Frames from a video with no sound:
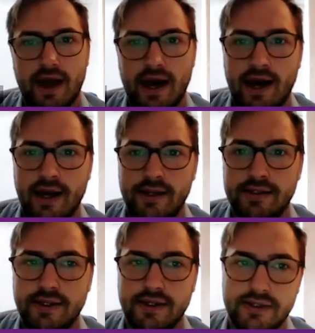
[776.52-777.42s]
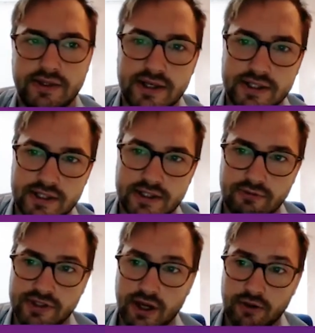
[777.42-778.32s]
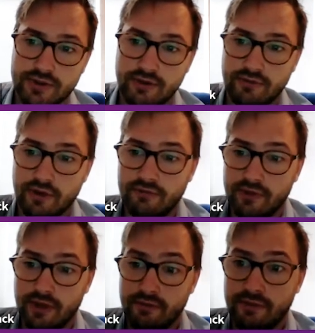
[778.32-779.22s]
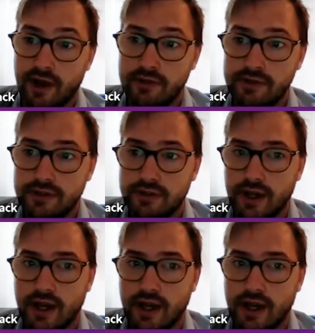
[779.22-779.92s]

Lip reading: And so this is the results of those.